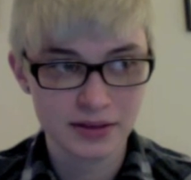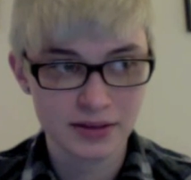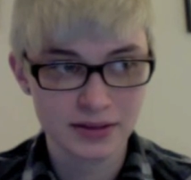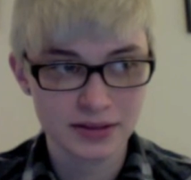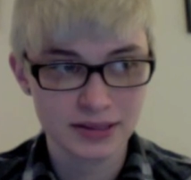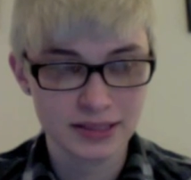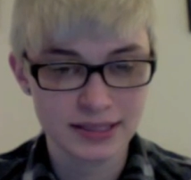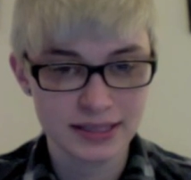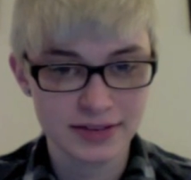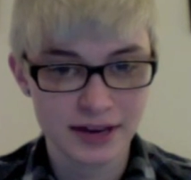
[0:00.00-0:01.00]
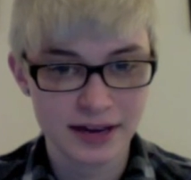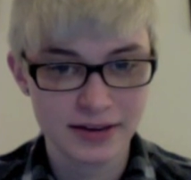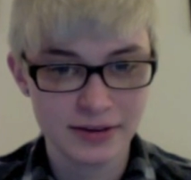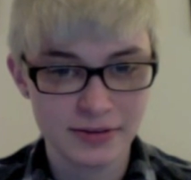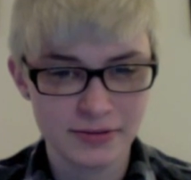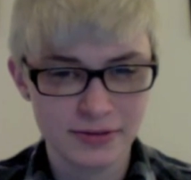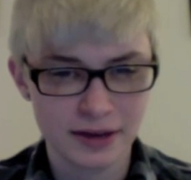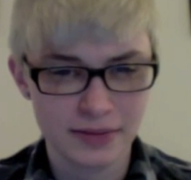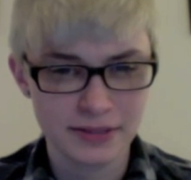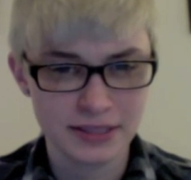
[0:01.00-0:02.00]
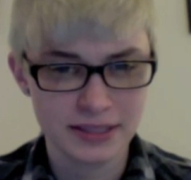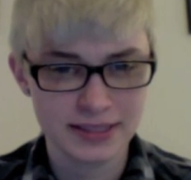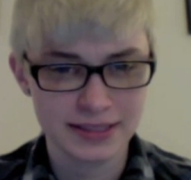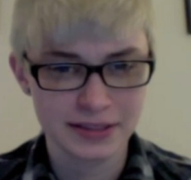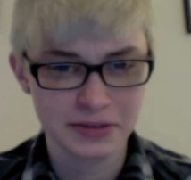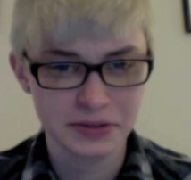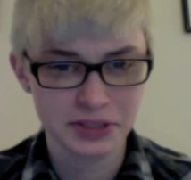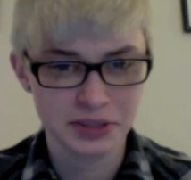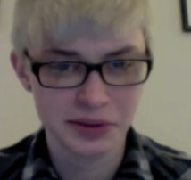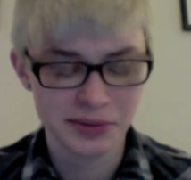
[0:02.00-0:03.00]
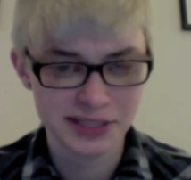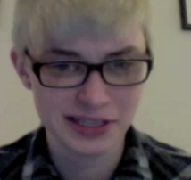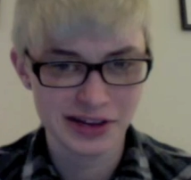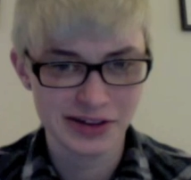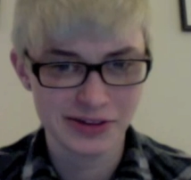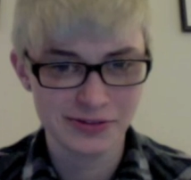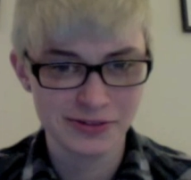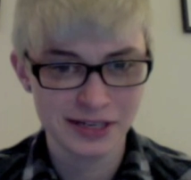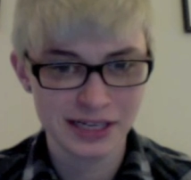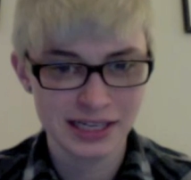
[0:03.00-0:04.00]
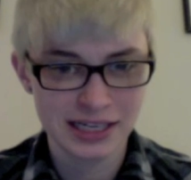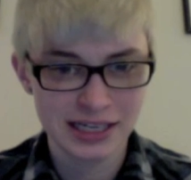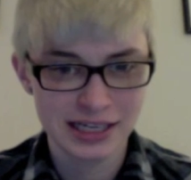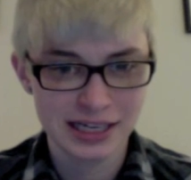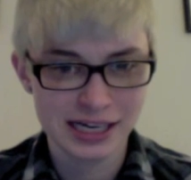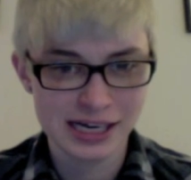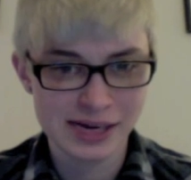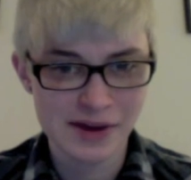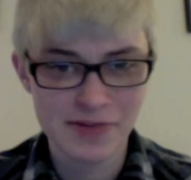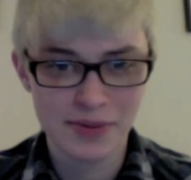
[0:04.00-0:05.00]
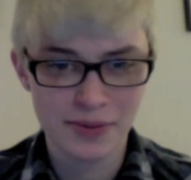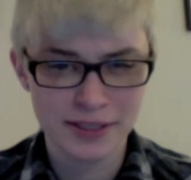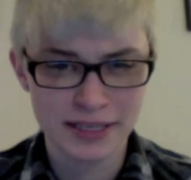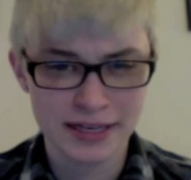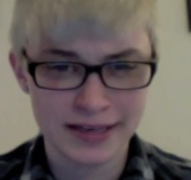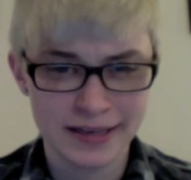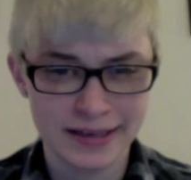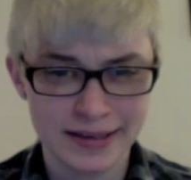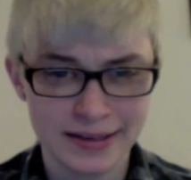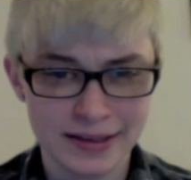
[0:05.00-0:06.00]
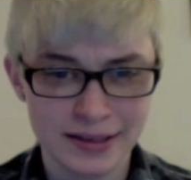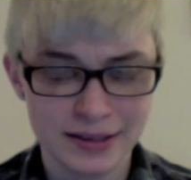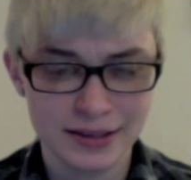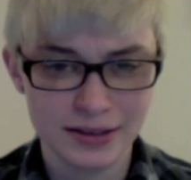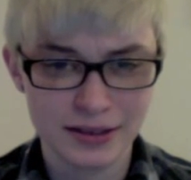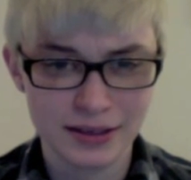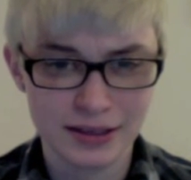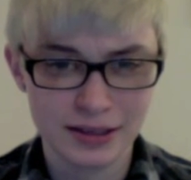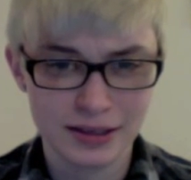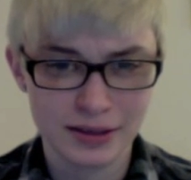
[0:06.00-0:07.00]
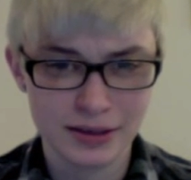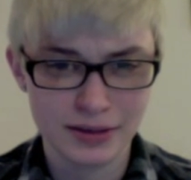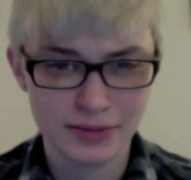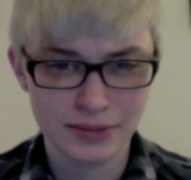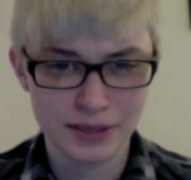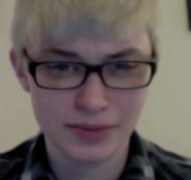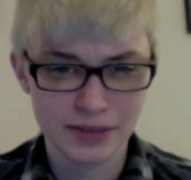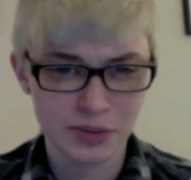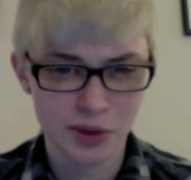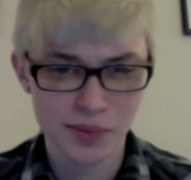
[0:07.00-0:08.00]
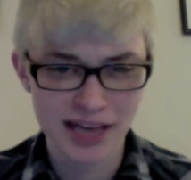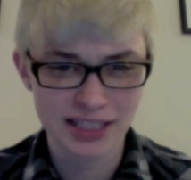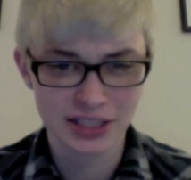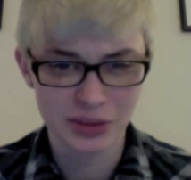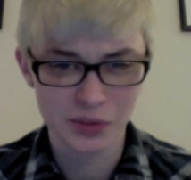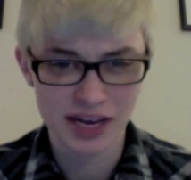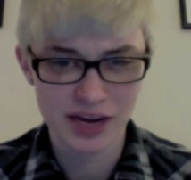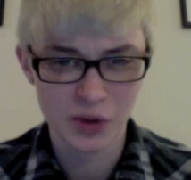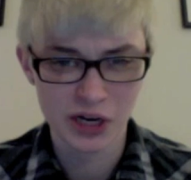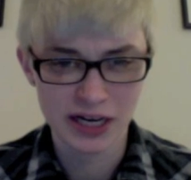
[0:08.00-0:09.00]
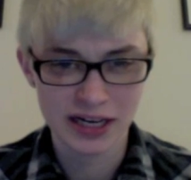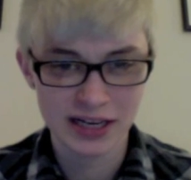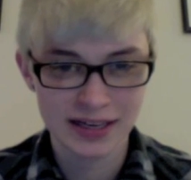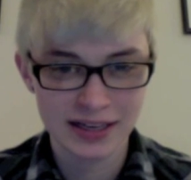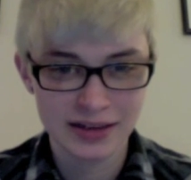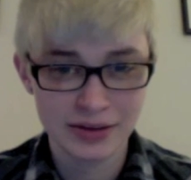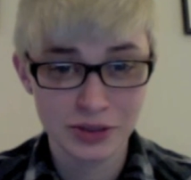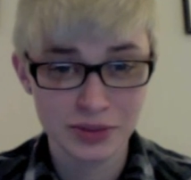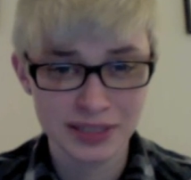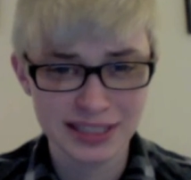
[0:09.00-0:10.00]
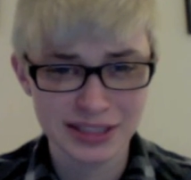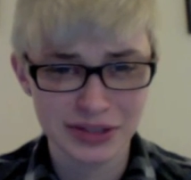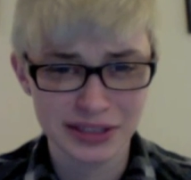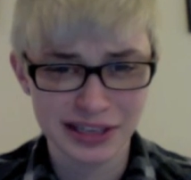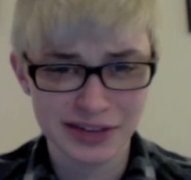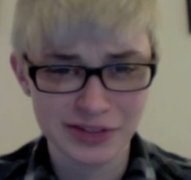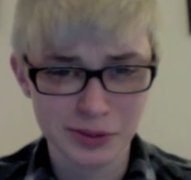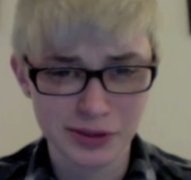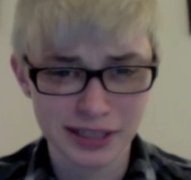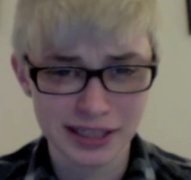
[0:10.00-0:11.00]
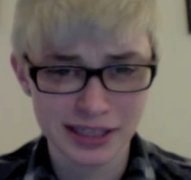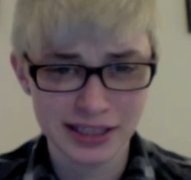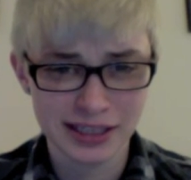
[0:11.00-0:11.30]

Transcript: since I've kind of come to this conclusion about myself. I've been presenting in a much more masculine way at work, which makes things really uncomfortable, like